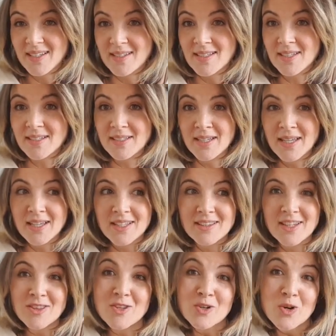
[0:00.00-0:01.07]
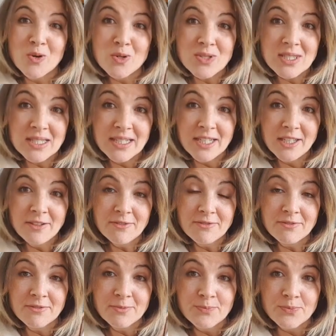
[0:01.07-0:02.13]
Did the ghost
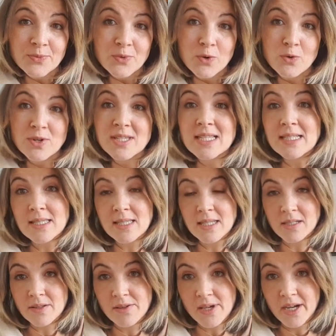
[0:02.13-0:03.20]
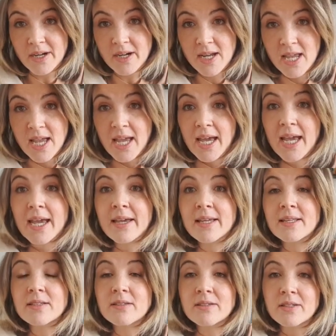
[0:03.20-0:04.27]
leave or is it still there?
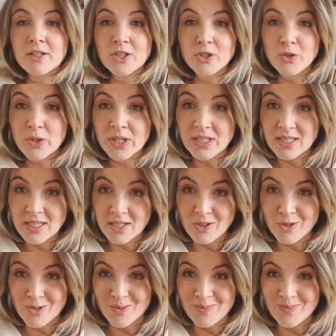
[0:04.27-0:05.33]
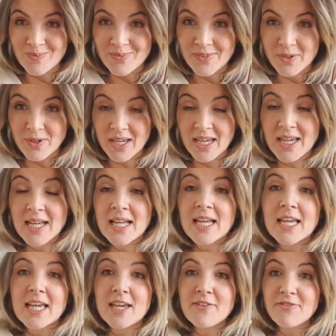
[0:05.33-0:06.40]
And you continue, okay?
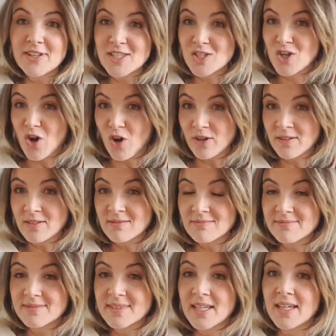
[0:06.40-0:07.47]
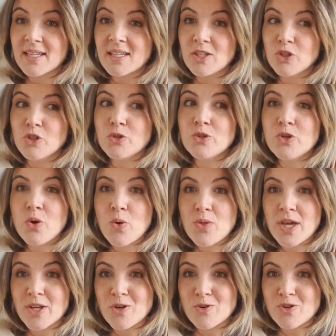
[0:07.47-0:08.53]
If it's gone, then you know
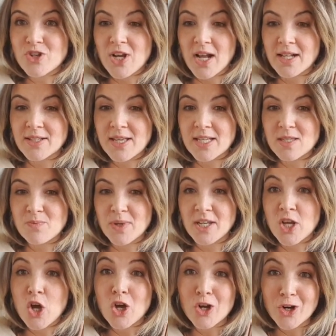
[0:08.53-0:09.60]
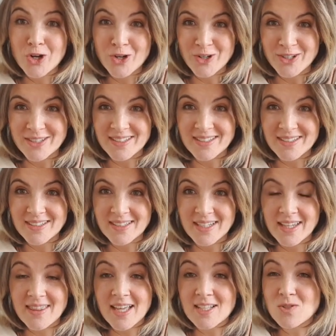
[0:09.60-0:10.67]
that your child has been heard.
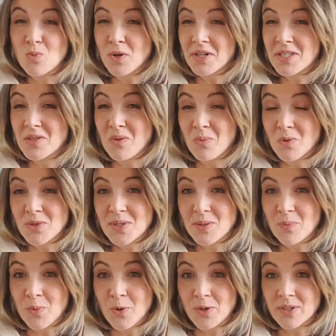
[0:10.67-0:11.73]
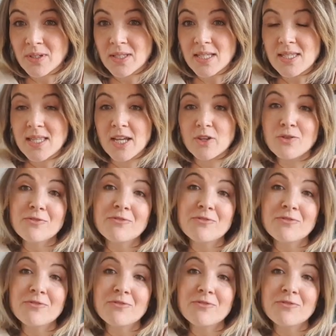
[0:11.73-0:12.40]
And that's what is the most important, is that